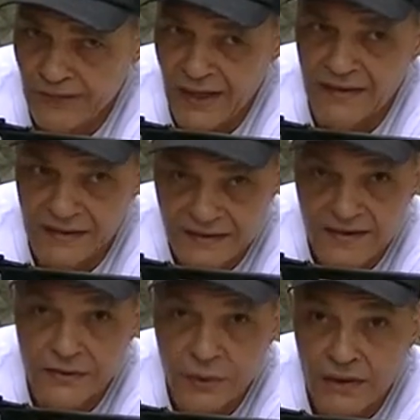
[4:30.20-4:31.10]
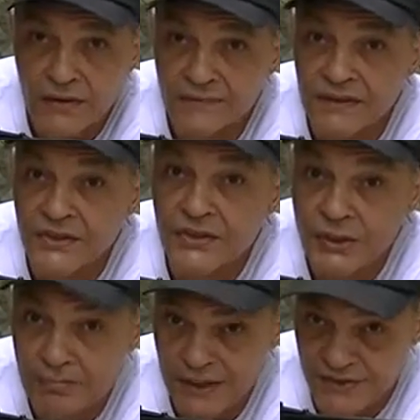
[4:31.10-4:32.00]
And this is one of the
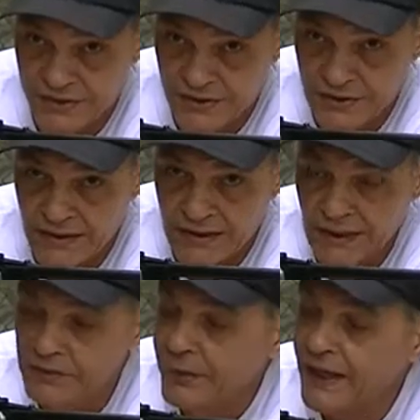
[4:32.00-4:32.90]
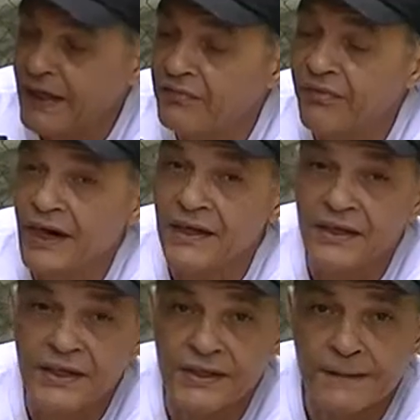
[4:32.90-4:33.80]
cheapest that we can find
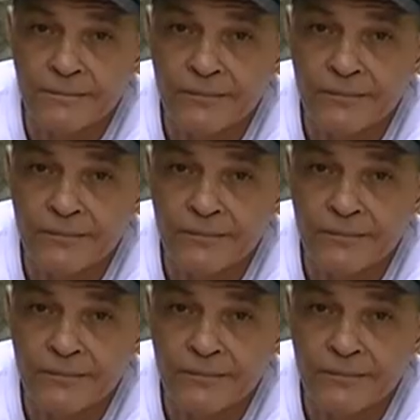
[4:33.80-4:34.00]
here.